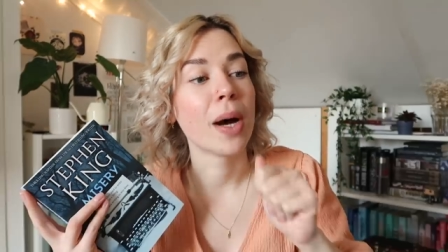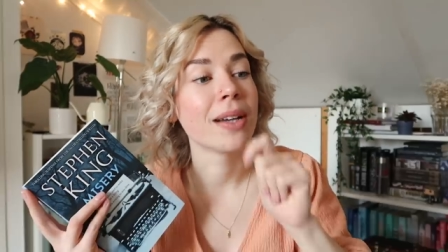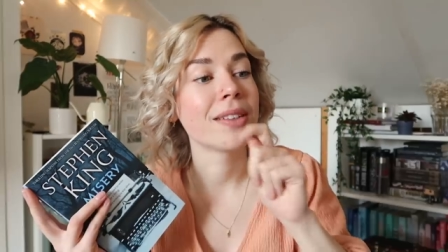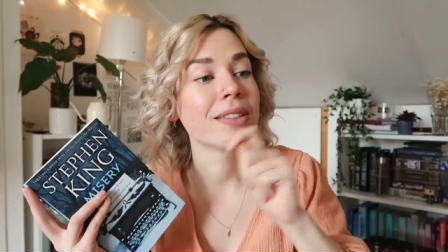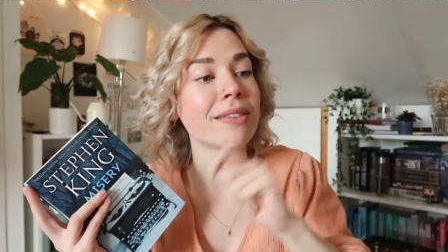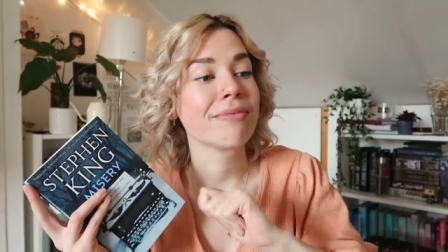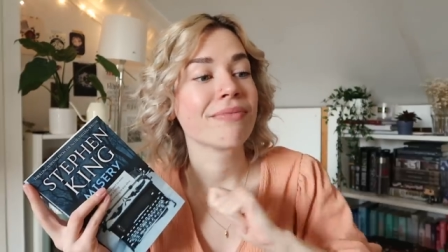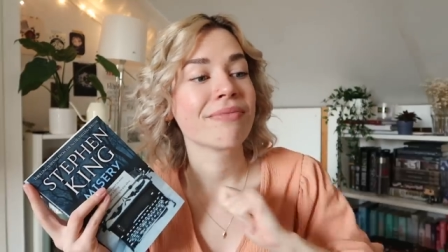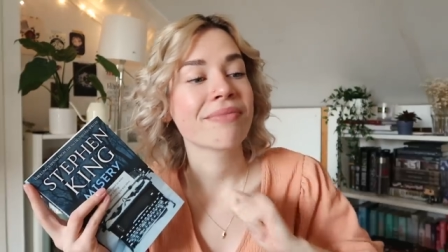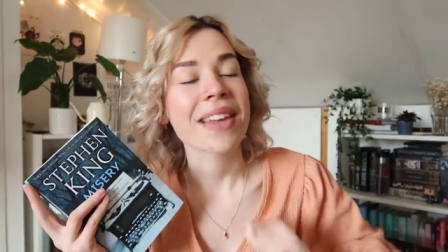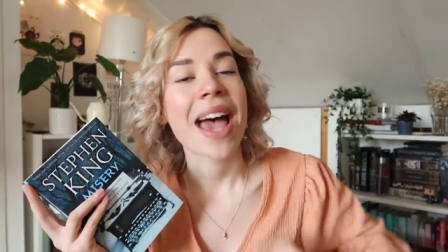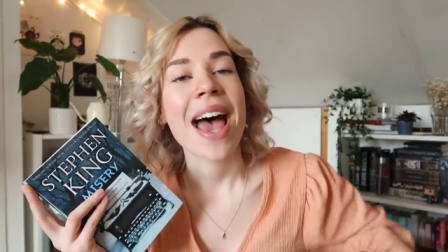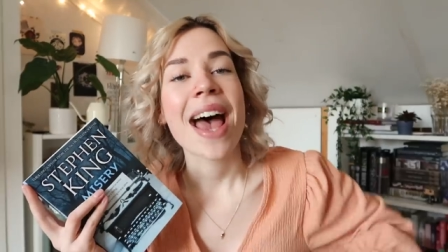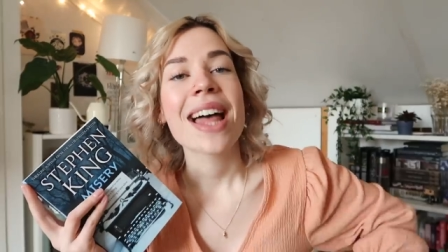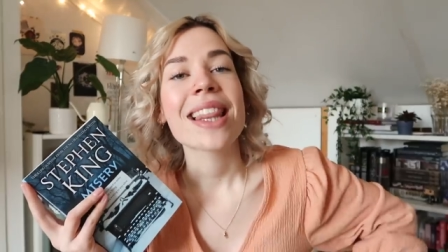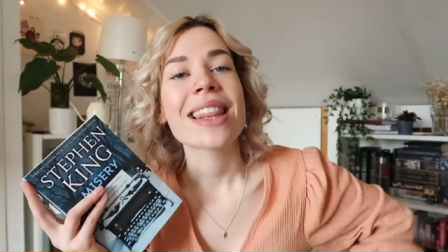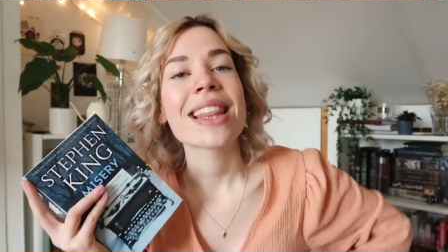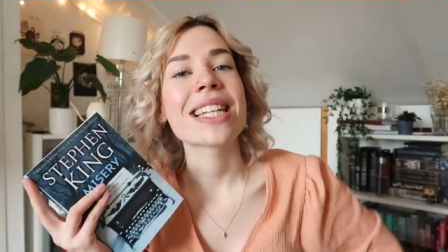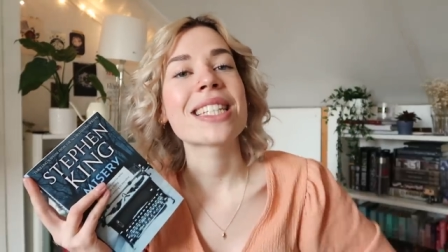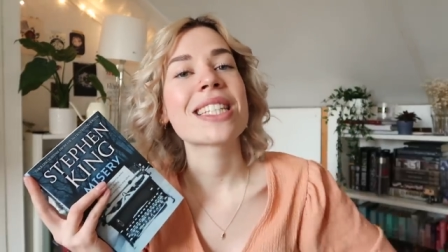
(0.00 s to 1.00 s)
but
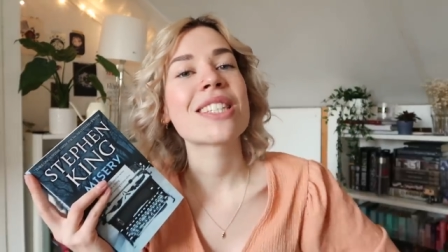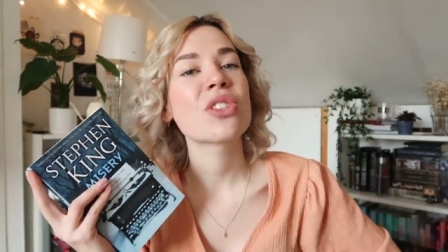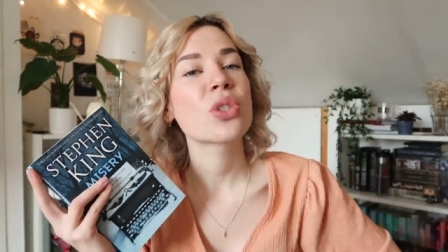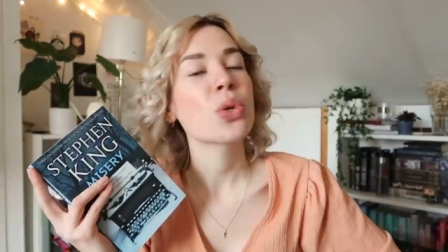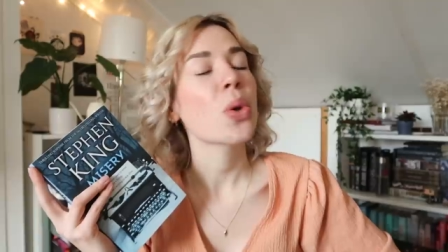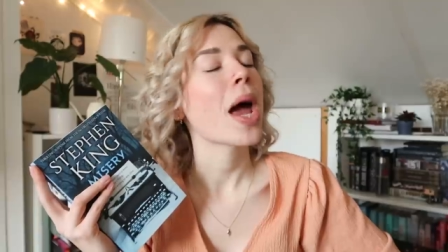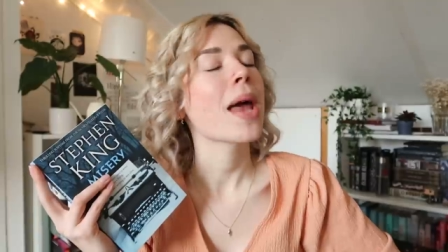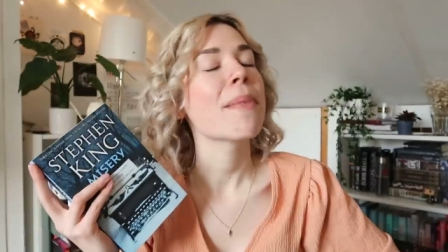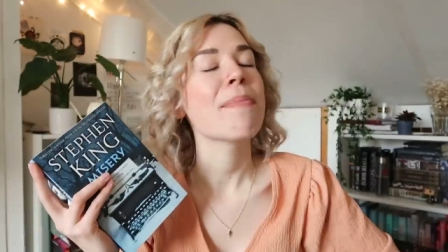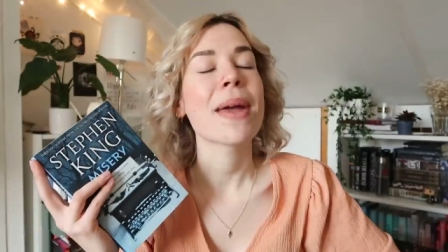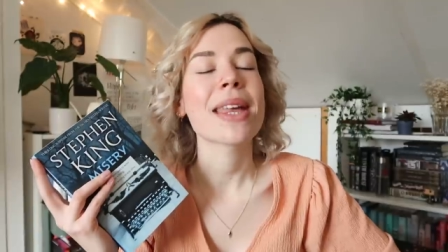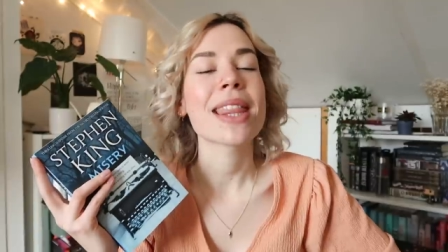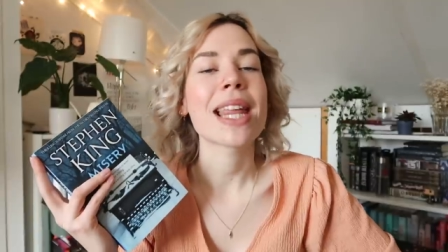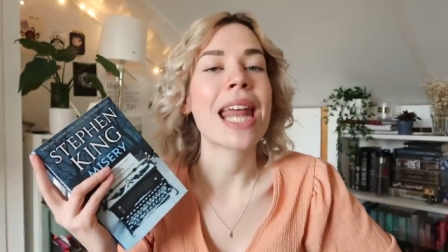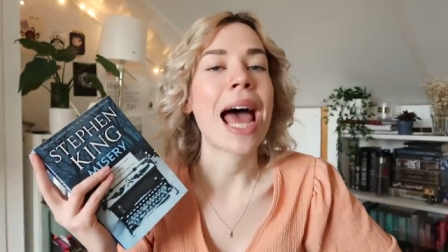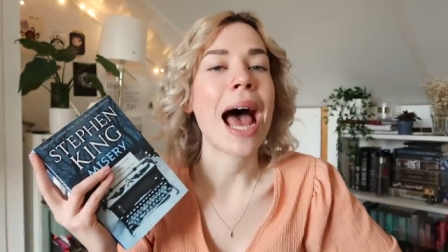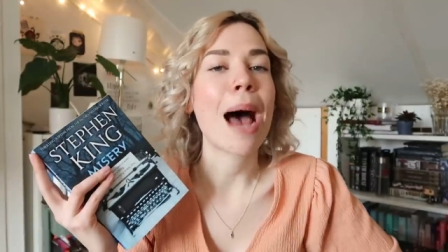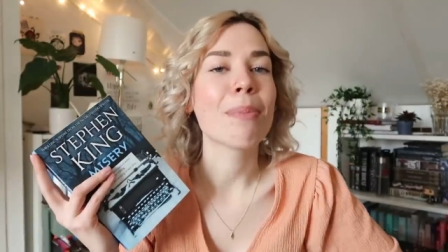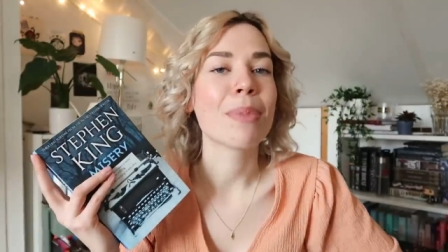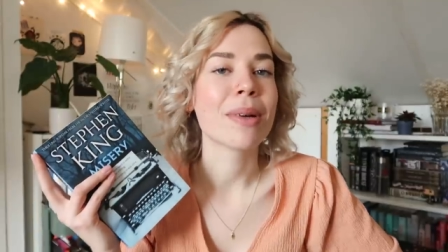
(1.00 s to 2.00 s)
let's try and make
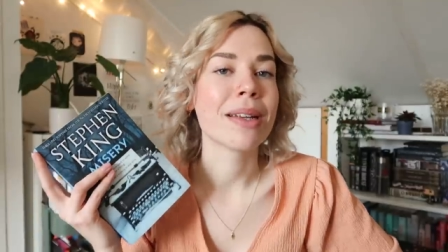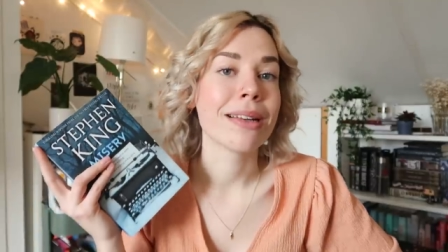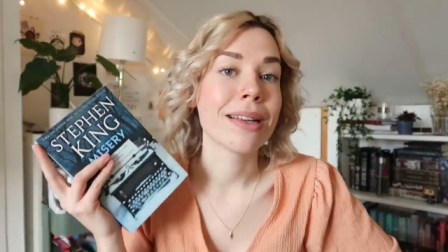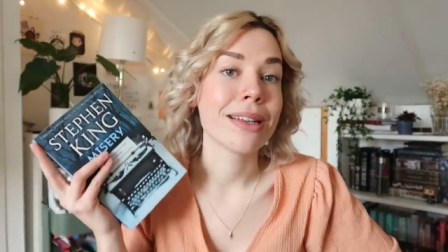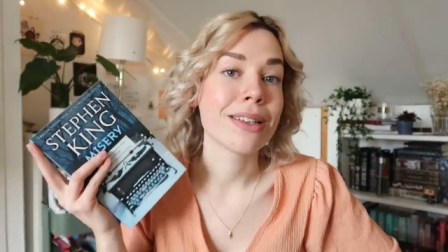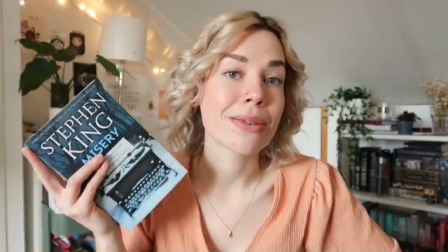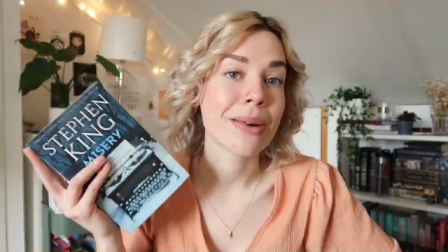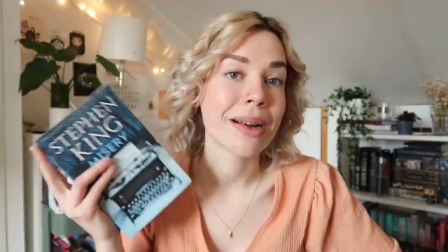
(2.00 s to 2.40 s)
that happen in